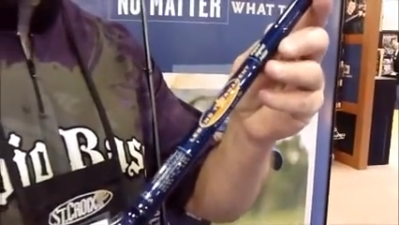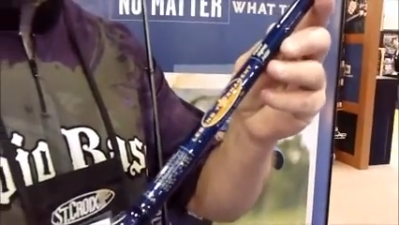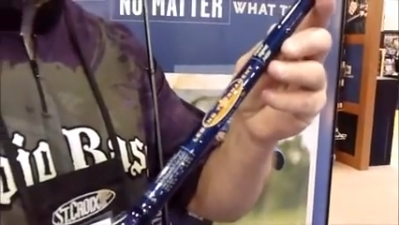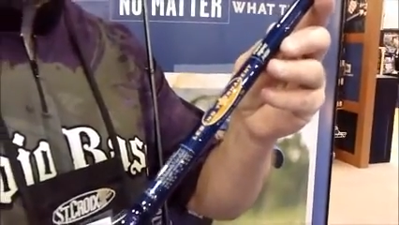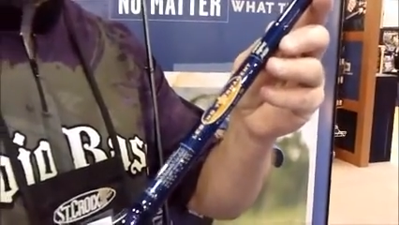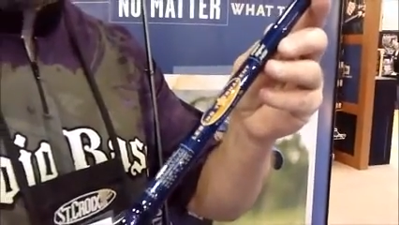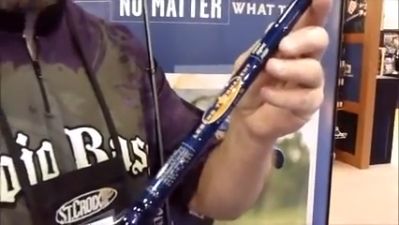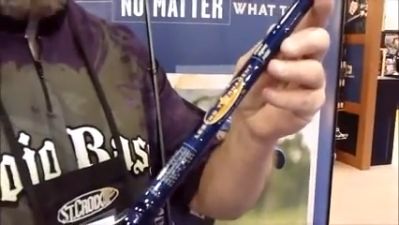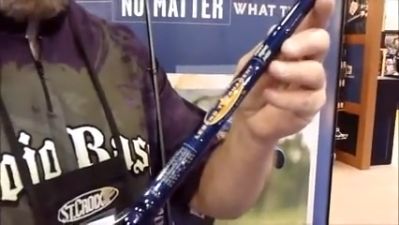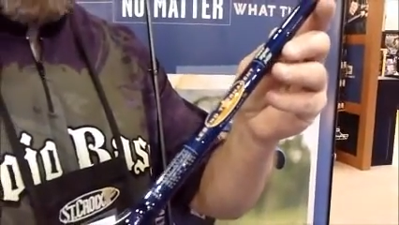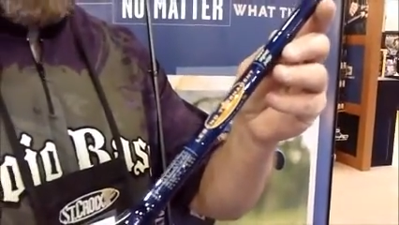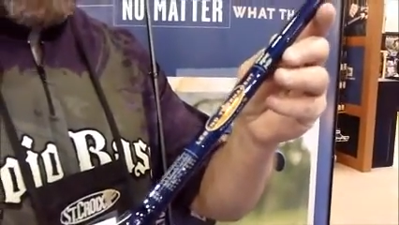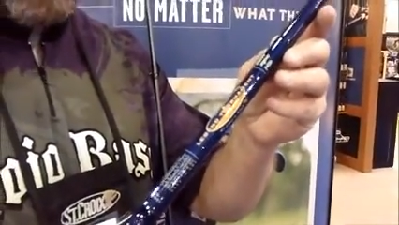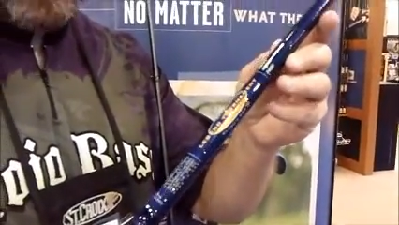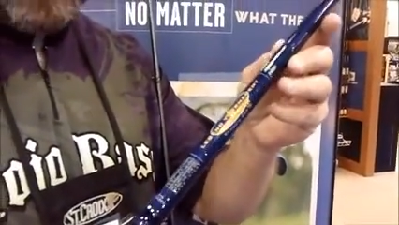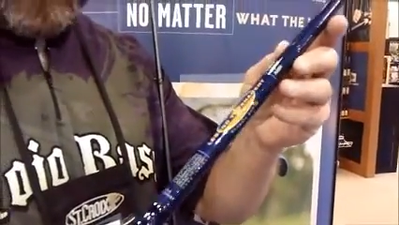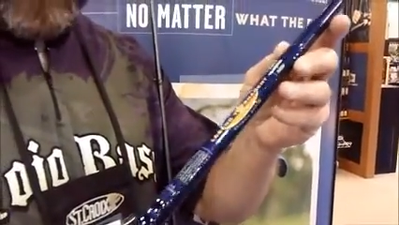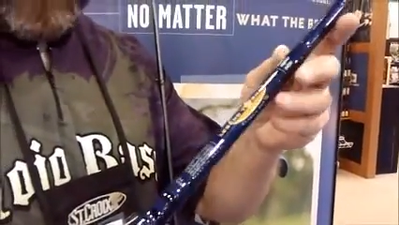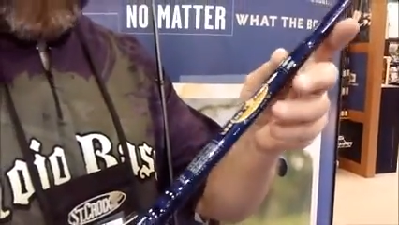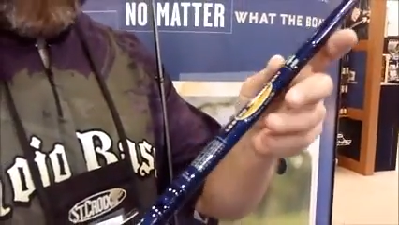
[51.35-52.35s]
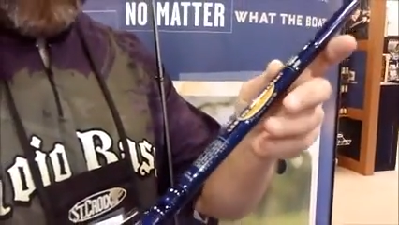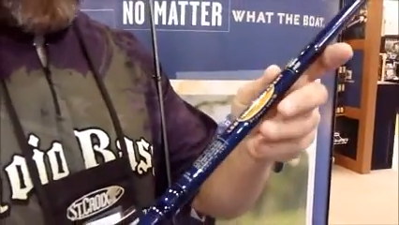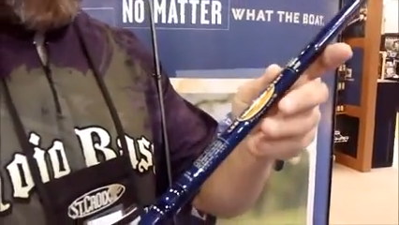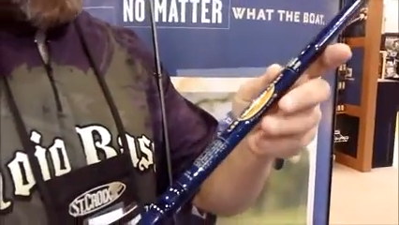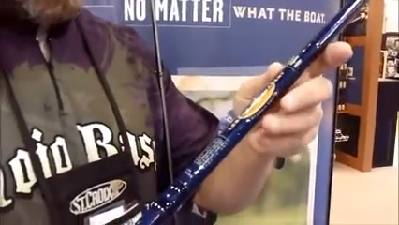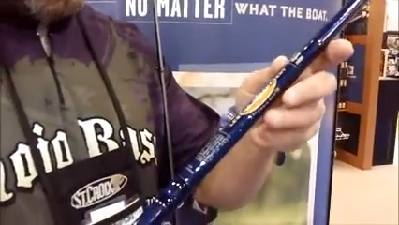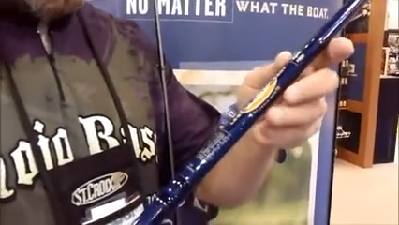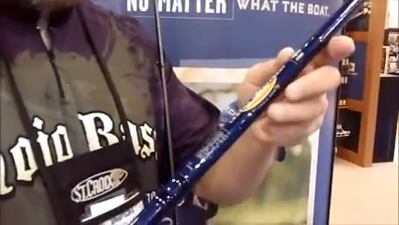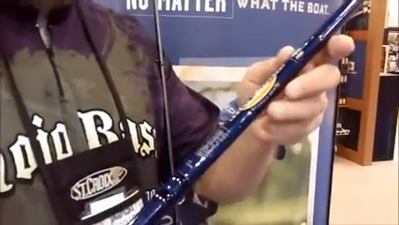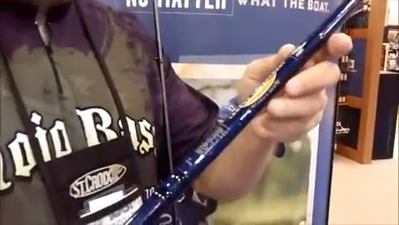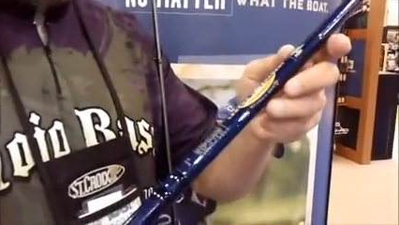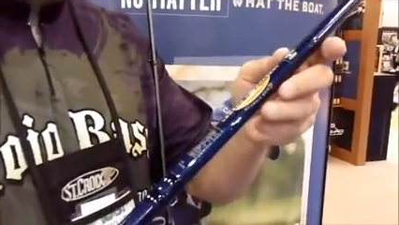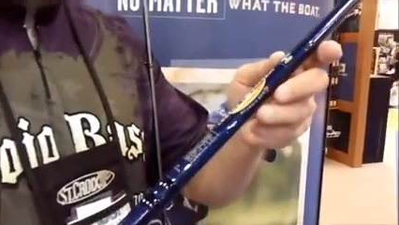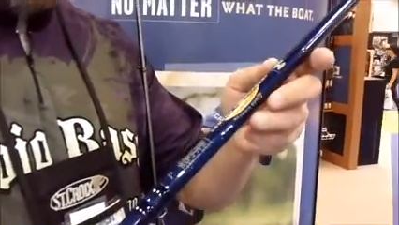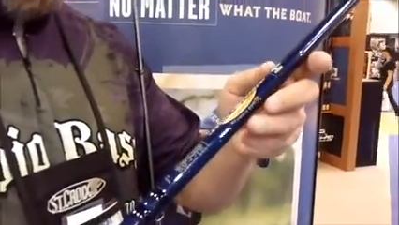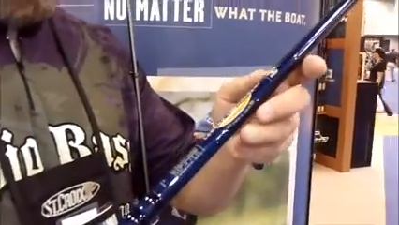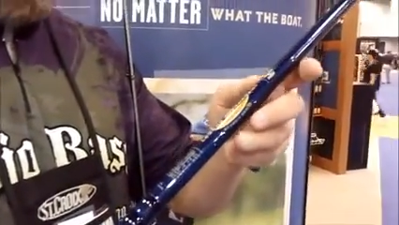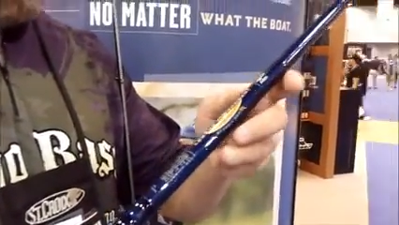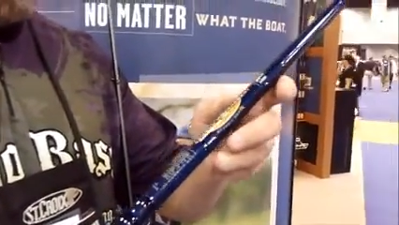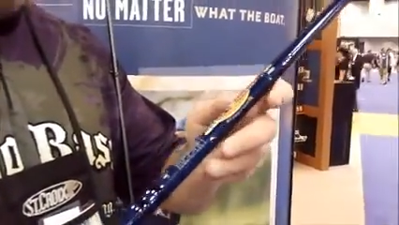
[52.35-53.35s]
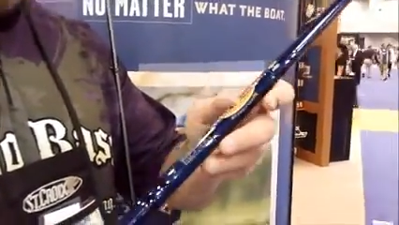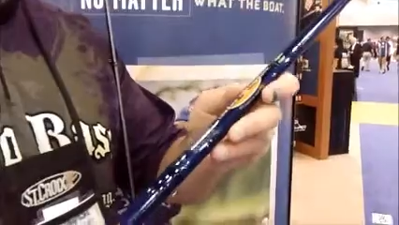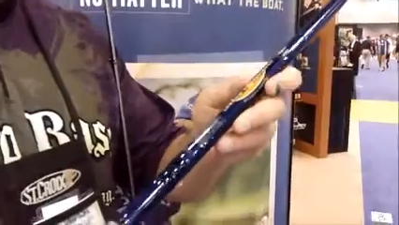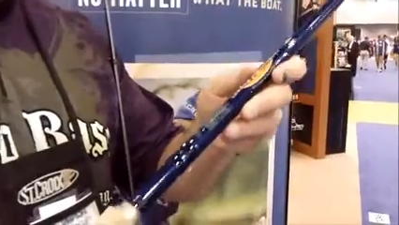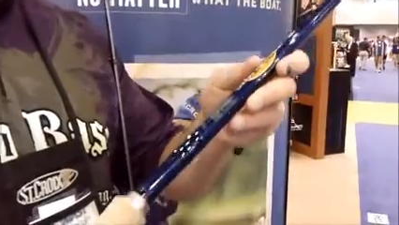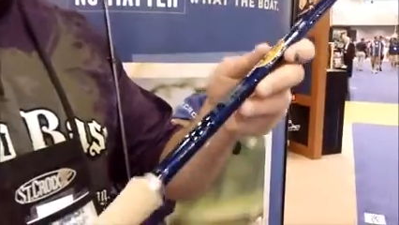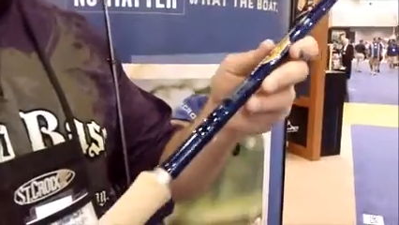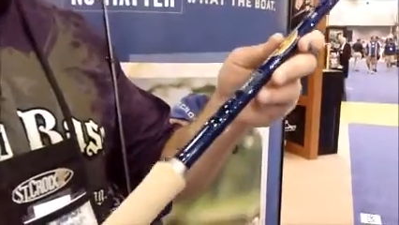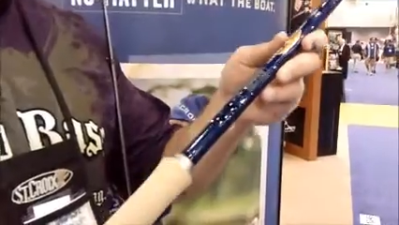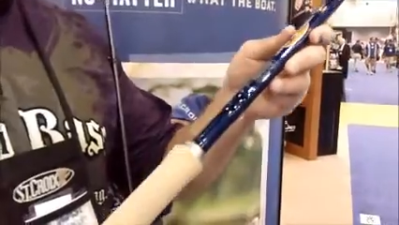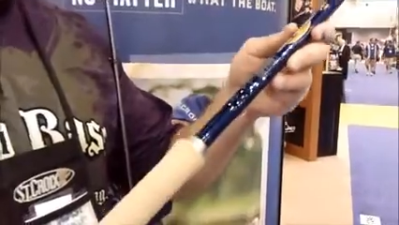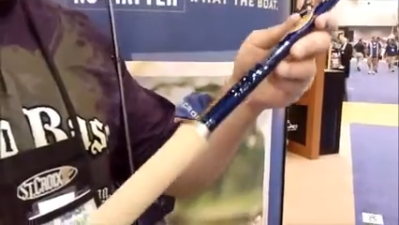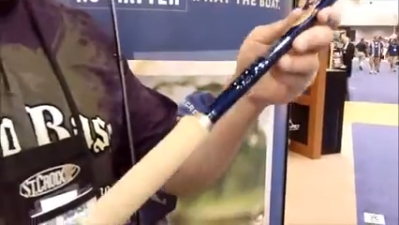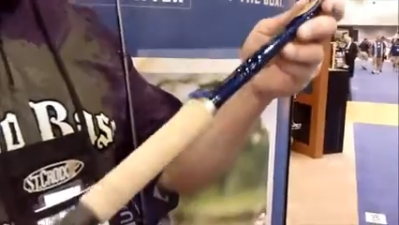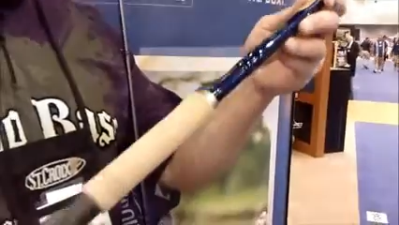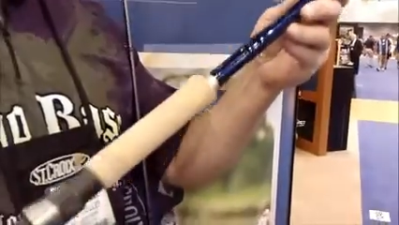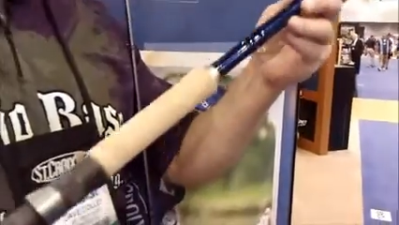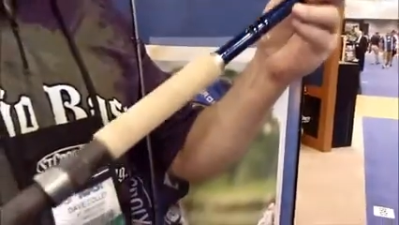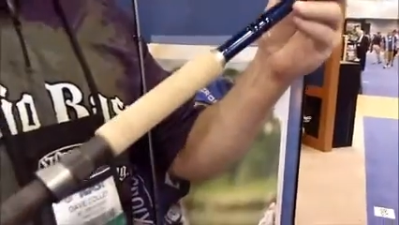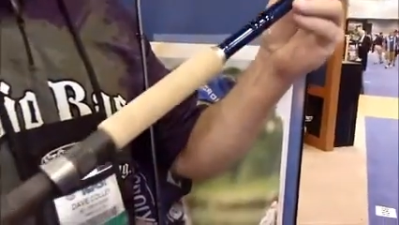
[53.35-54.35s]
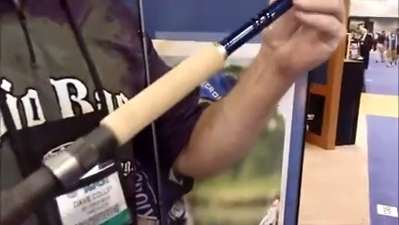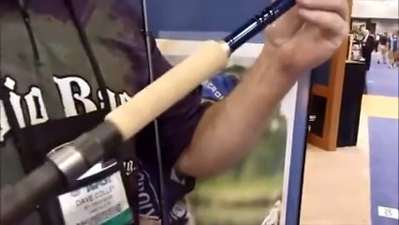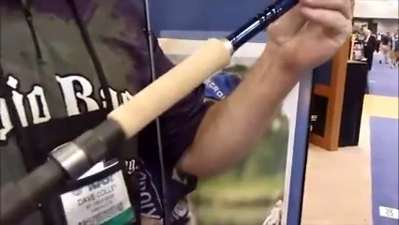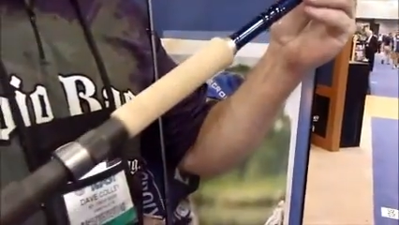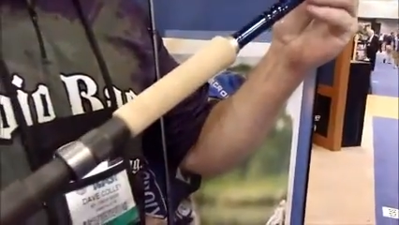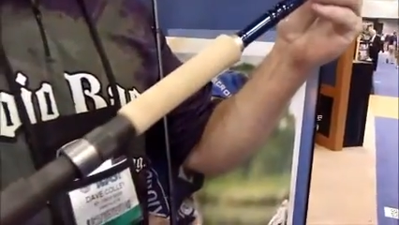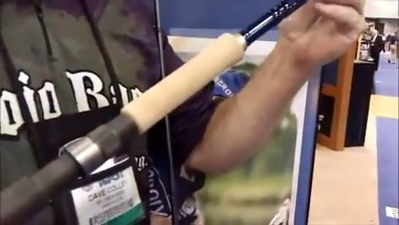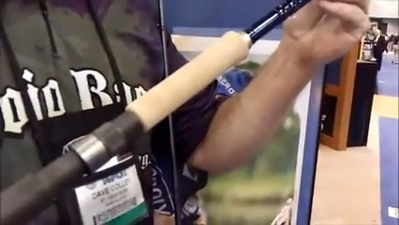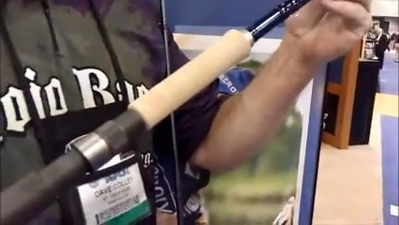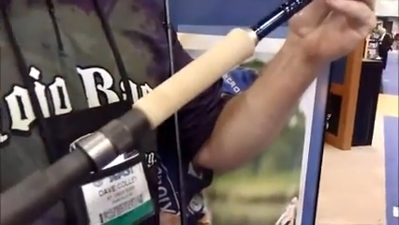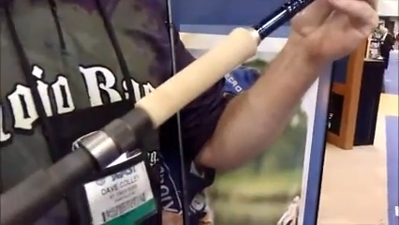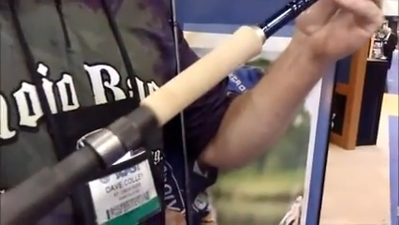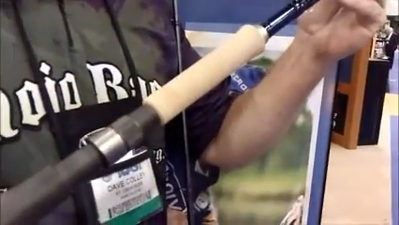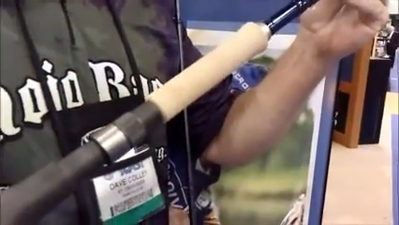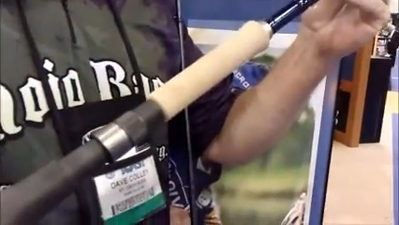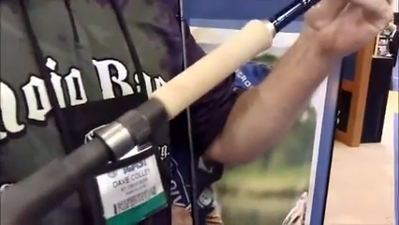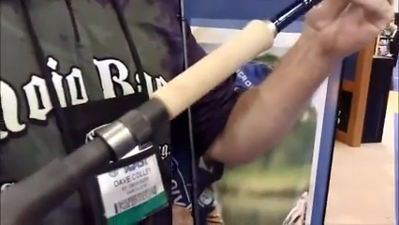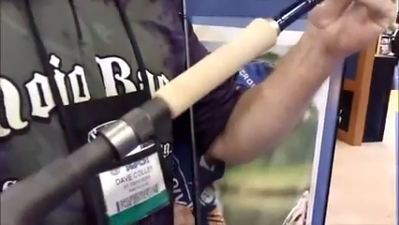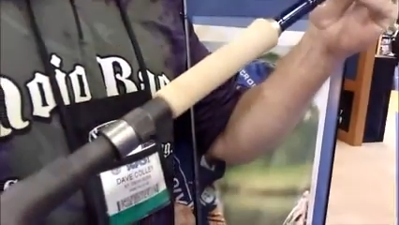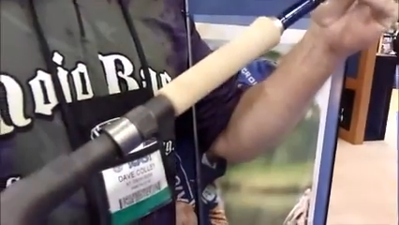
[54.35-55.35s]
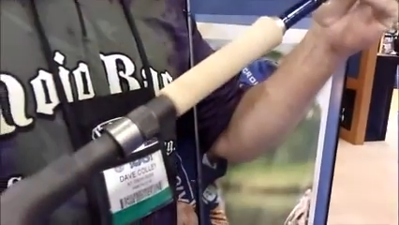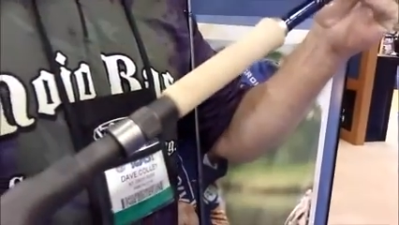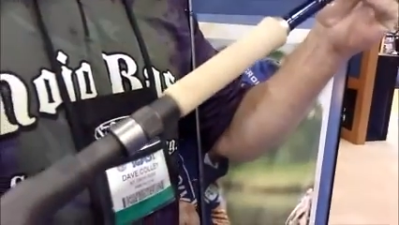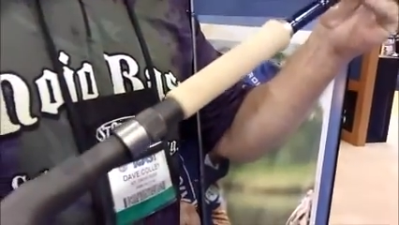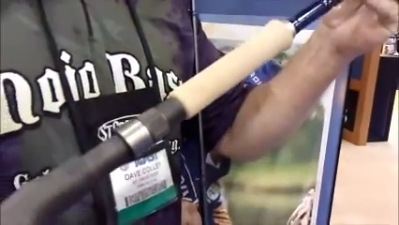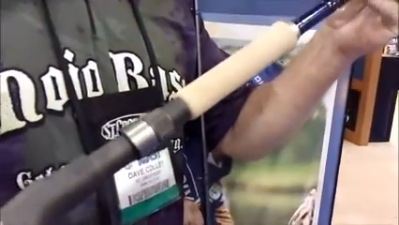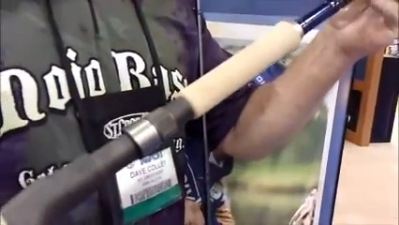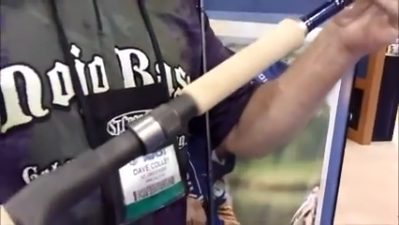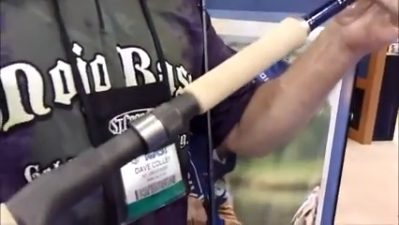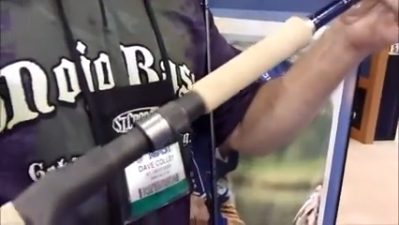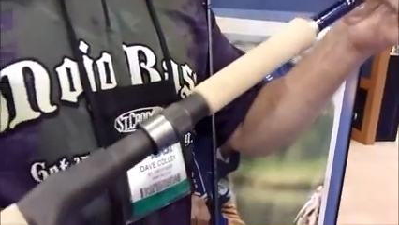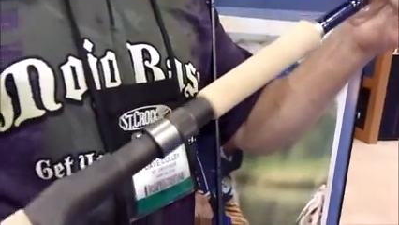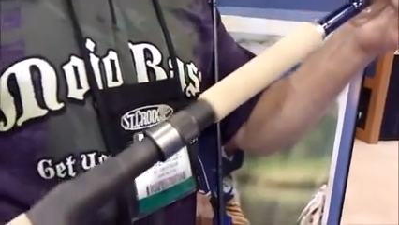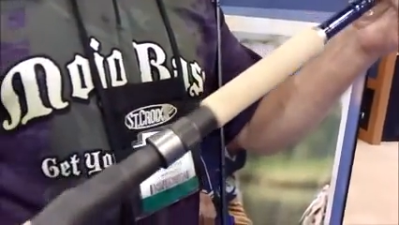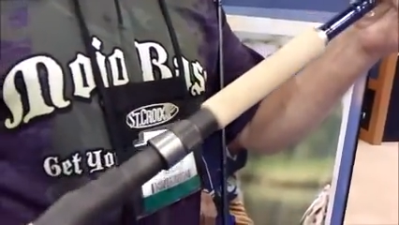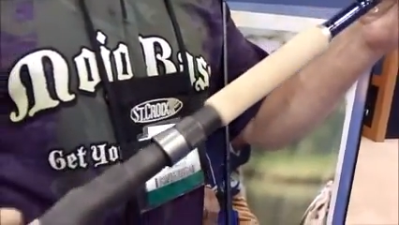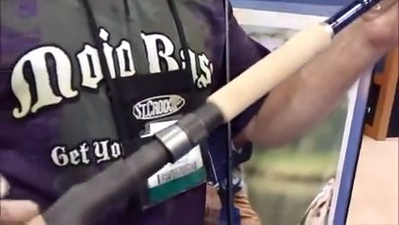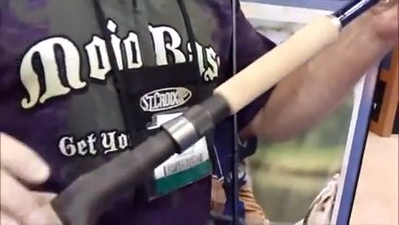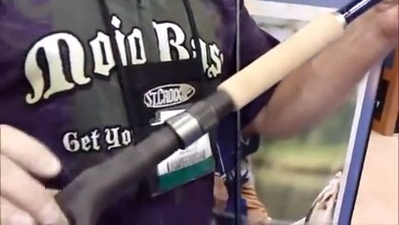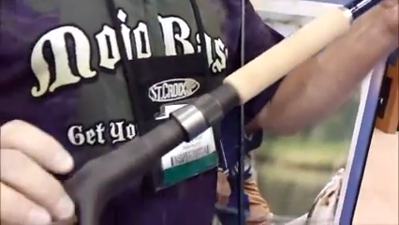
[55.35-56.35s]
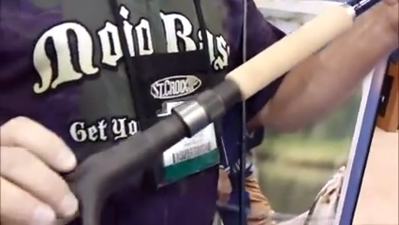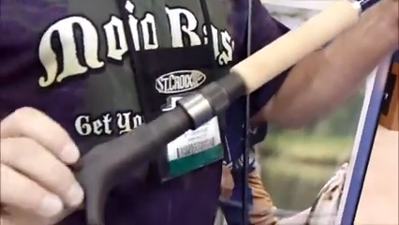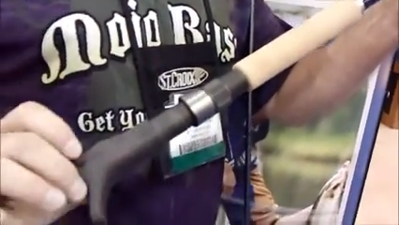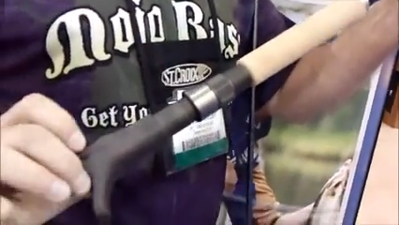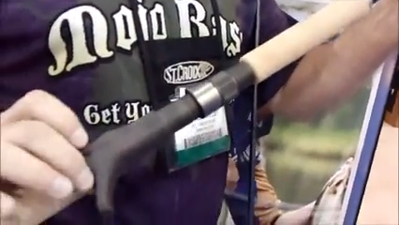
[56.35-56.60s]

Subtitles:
[unreadable: no face in view]